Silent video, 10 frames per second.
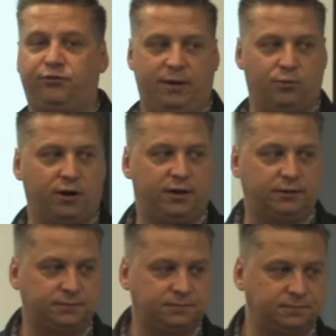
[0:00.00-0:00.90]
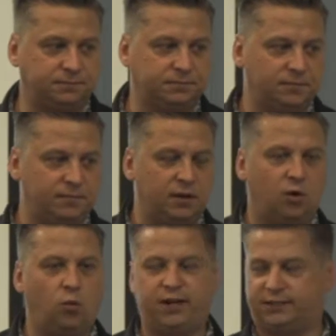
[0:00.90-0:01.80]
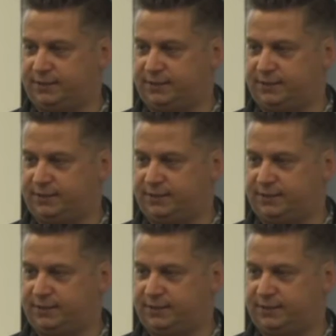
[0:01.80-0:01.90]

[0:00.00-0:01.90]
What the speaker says: framework. What is